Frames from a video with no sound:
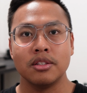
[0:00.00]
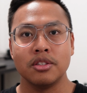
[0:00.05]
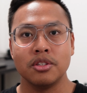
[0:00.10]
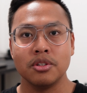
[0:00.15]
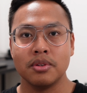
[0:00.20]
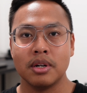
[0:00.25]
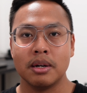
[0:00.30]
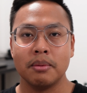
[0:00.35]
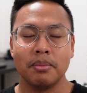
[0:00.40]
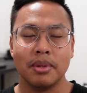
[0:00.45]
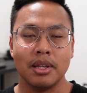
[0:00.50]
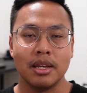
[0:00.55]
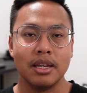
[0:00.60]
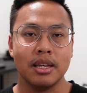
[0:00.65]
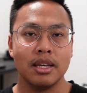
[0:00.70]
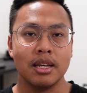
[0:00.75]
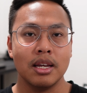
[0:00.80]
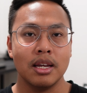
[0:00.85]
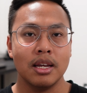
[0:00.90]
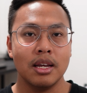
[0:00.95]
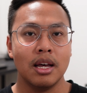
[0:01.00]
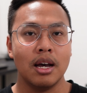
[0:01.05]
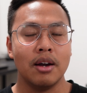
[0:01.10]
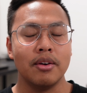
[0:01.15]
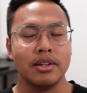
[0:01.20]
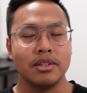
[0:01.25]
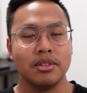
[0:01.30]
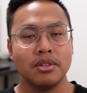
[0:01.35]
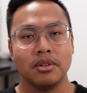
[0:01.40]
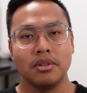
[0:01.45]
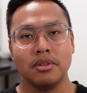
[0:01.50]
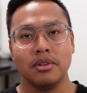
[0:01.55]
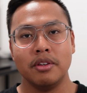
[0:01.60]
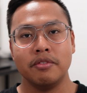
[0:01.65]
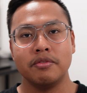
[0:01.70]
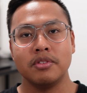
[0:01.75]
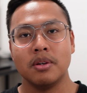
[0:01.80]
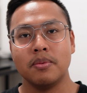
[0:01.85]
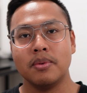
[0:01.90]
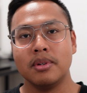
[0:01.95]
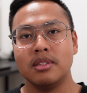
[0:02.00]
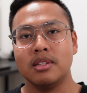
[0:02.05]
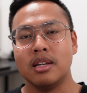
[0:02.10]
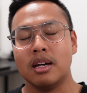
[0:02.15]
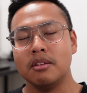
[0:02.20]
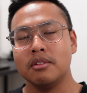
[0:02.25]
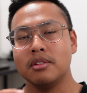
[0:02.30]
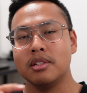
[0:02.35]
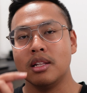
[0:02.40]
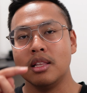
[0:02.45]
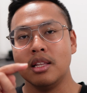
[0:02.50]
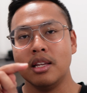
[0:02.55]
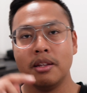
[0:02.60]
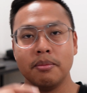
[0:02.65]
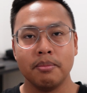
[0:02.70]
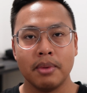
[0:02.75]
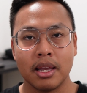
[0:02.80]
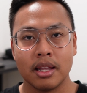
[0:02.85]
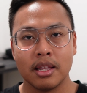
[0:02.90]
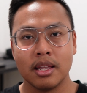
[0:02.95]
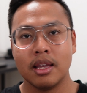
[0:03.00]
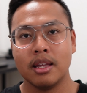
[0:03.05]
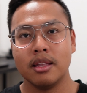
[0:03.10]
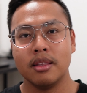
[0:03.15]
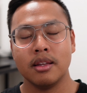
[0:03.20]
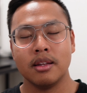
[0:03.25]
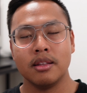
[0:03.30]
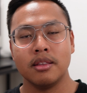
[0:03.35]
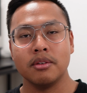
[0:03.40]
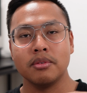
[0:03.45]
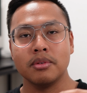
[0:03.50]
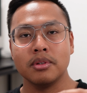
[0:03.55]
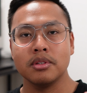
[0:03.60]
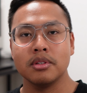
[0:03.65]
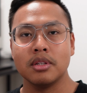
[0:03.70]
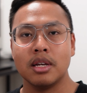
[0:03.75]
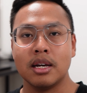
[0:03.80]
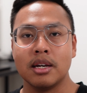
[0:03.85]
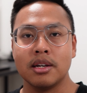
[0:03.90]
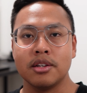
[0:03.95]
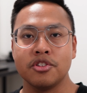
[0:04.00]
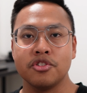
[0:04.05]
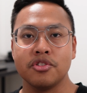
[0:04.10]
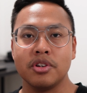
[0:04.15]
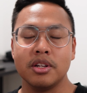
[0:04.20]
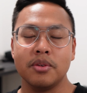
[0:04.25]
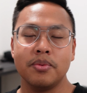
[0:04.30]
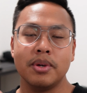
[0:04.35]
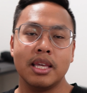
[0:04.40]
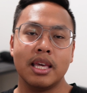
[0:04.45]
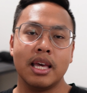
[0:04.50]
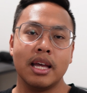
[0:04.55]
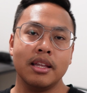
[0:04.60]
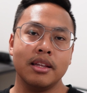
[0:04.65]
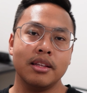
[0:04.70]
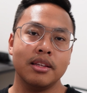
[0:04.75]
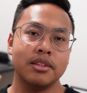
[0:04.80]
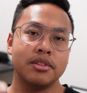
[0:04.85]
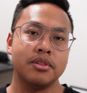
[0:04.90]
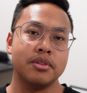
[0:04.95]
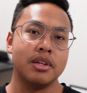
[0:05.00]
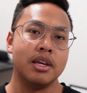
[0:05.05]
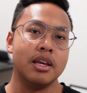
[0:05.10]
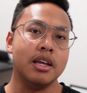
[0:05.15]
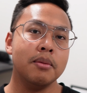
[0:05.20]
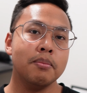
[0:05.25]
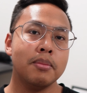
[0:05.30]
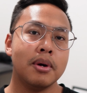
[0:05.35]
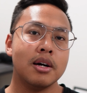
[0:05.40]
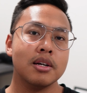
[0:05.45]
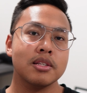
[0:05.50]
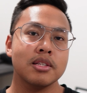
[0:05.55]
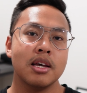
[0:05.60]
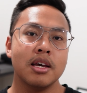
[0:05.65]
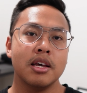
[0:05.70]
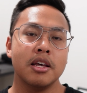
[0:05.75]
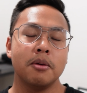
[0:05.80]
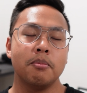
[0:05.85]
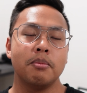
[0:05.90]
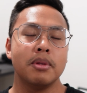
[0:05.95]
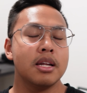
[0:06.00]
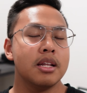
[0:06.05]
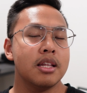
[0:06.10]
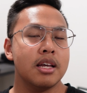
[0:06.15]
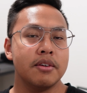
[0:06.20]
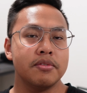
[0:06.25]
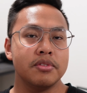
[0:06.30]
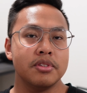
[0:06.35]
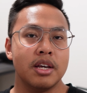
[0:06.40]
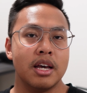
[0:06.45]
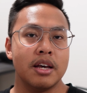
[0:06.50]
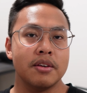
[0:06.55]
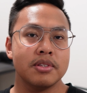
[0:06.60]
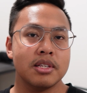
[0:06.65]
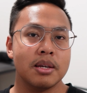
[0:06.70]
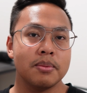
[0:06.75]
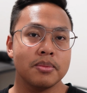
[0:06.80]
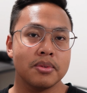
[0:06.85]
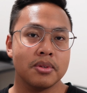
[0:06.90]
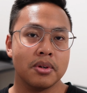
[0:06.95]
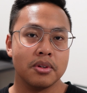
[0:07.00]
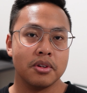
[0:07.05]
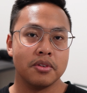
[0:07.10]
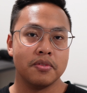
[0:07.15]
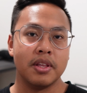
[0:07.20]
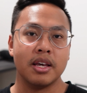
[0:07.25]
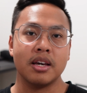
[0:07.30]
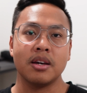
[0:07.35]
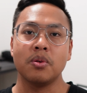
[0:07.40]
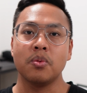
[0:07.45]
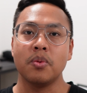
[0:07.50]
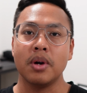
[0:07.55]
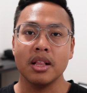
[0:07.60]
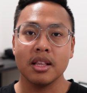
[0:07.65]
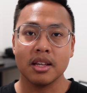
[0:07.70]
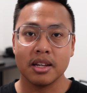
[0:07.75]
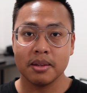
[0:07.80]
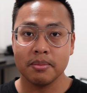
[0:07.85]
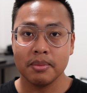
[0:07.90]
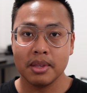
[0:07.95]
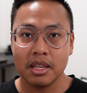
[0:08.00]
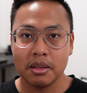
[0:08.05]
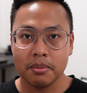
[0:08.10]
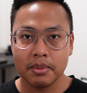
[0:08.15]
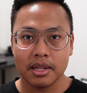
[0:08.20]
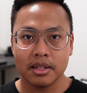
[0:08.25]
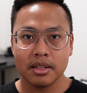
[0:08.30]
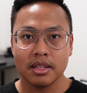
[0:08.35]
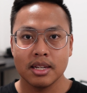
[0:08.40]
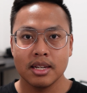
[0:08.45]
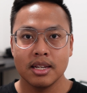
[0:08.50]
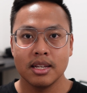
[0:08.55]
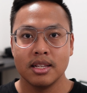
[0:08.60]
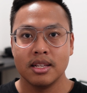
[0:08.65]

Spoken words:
do up the alright, so if someone download the lead magnet, then they will straight away get it into the inbox, but then I have to have some sort of like a welcome email.